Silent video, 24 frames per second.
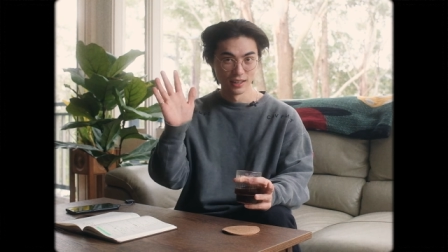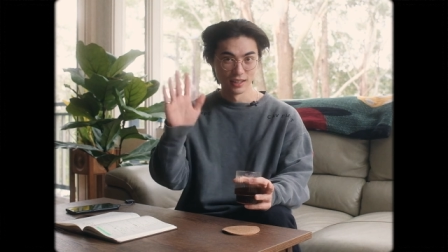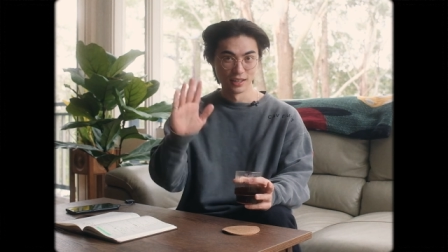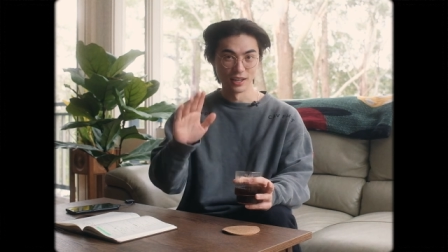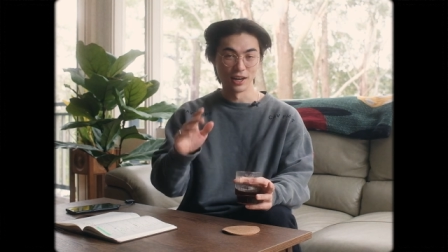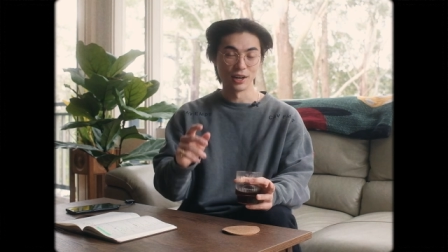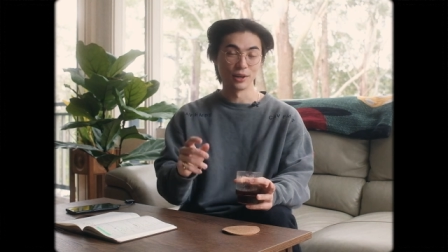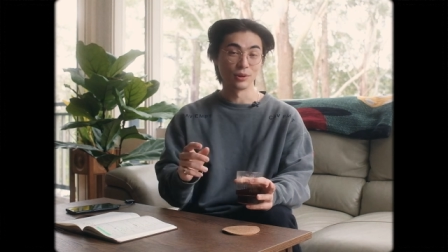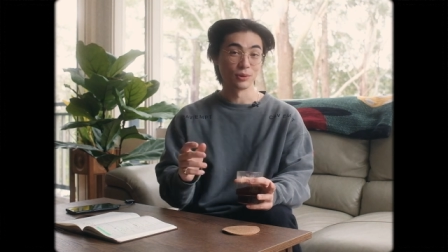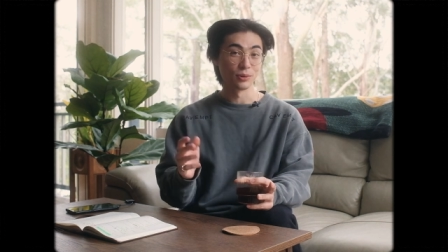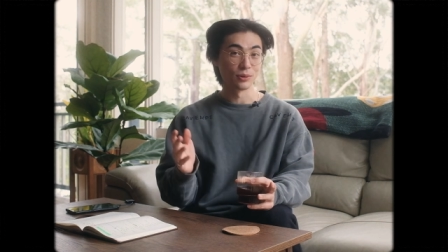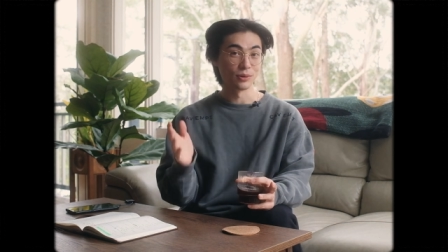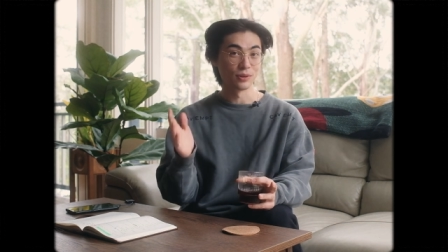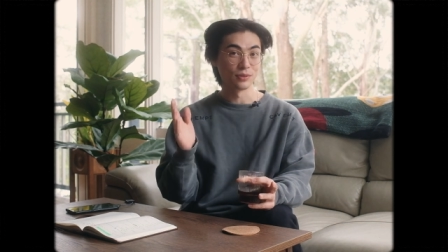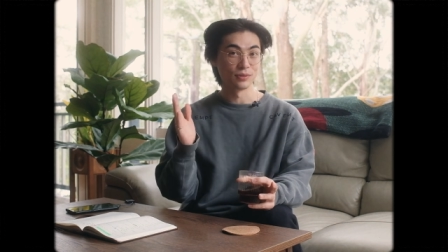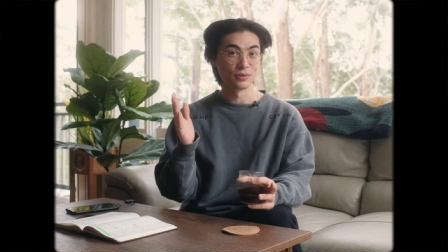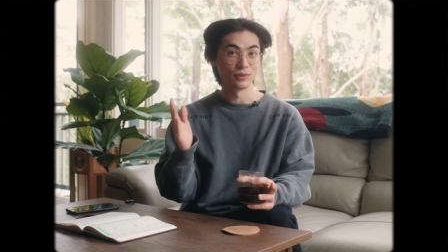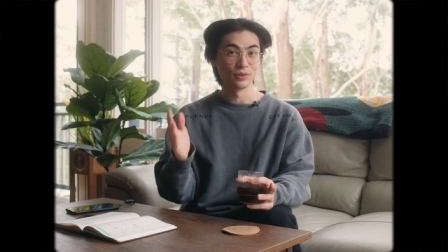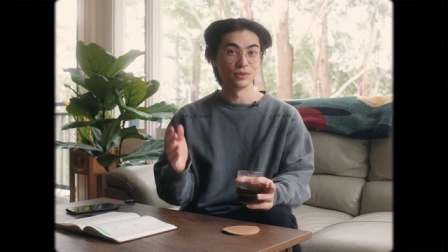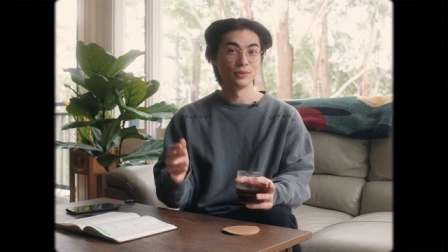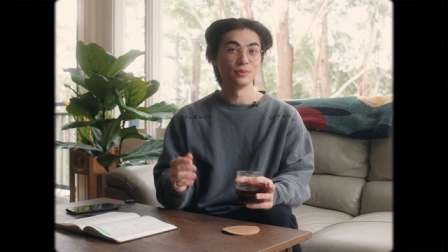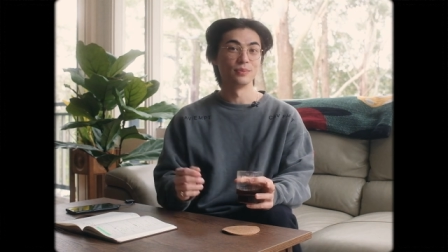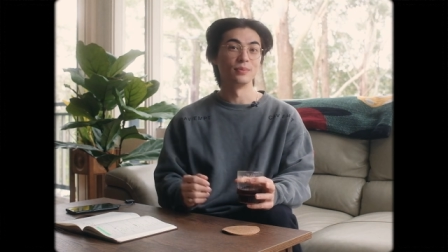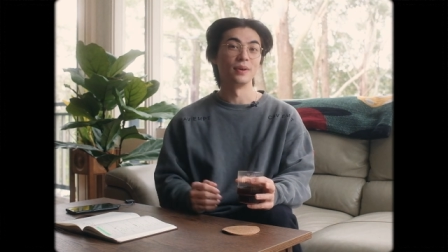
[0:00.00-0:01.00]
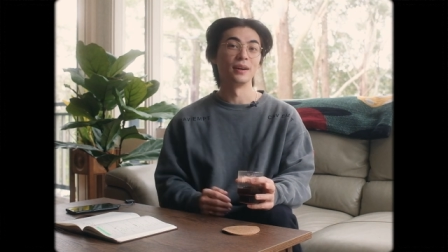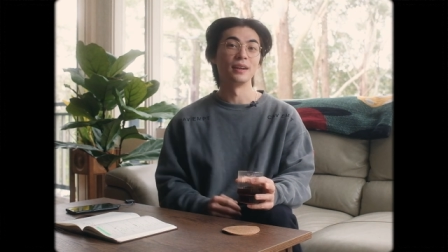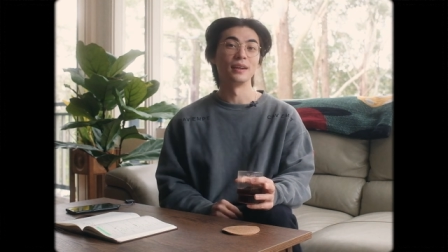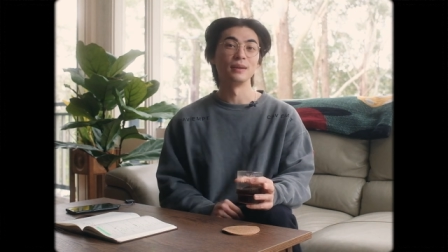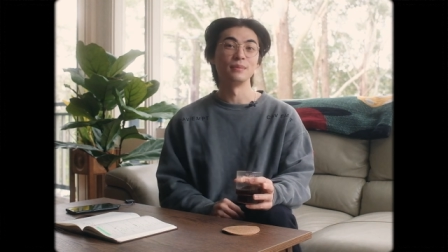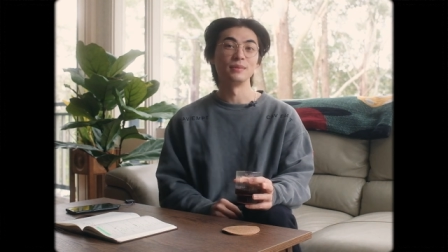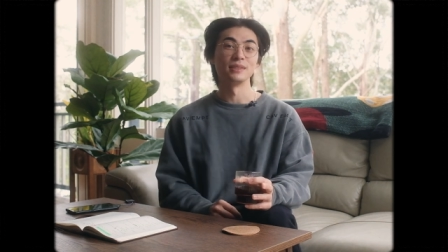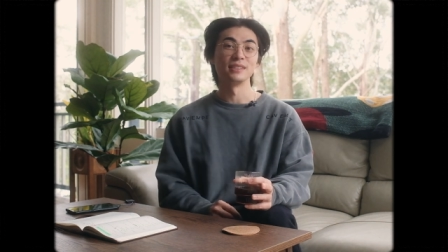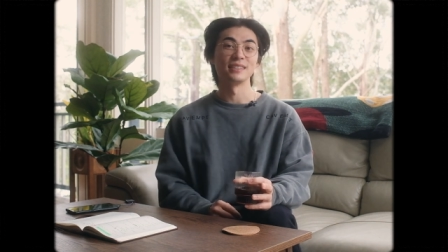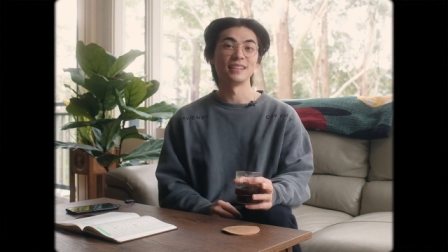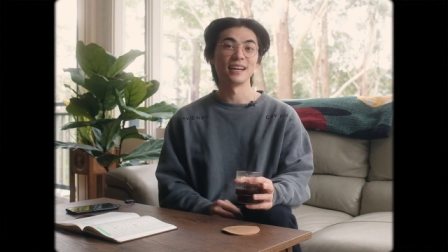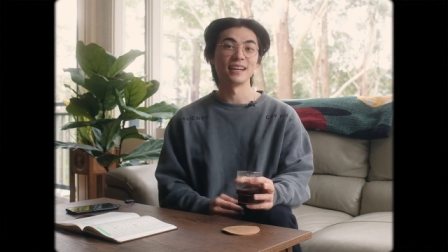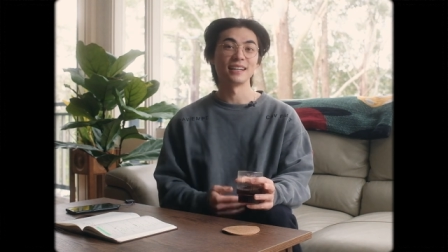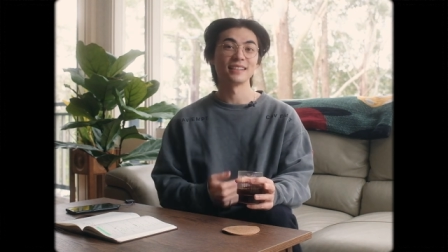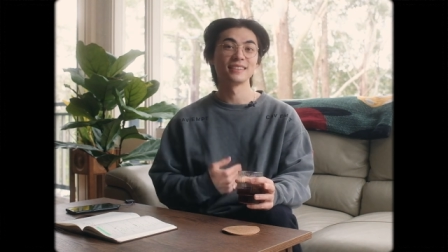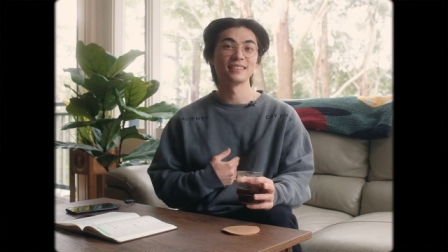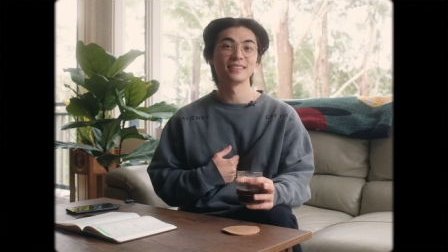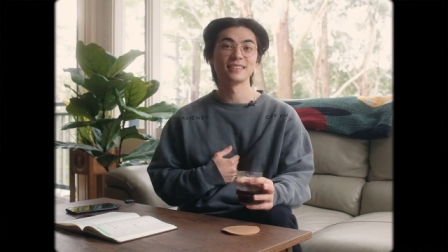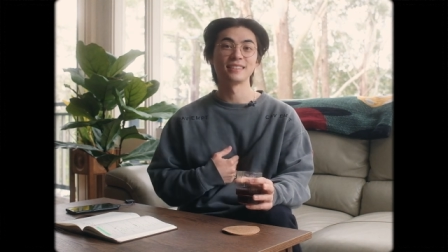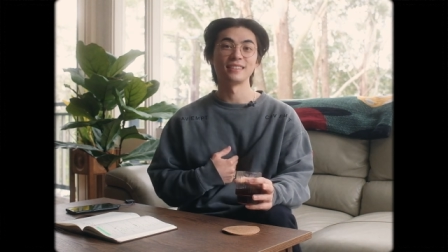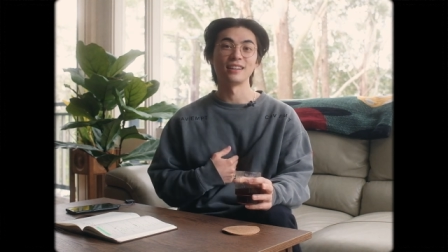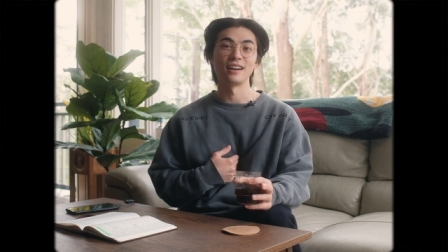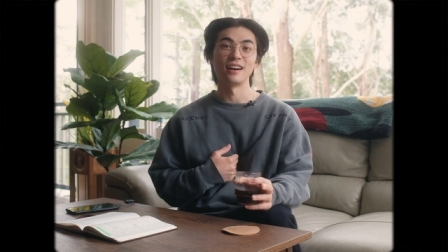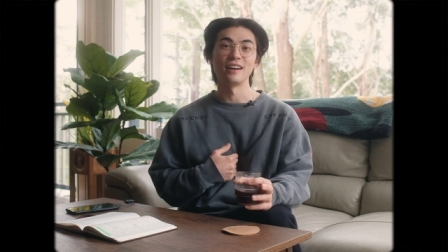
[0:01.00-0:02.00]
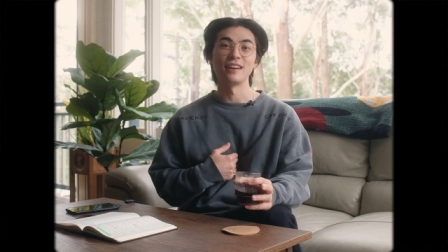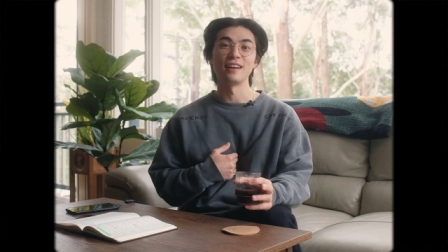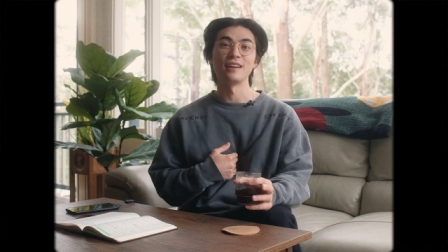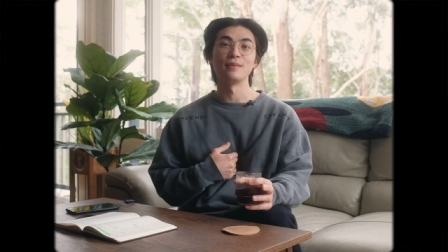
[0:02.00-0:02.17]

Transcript: hi to all of you. My name is Tats. I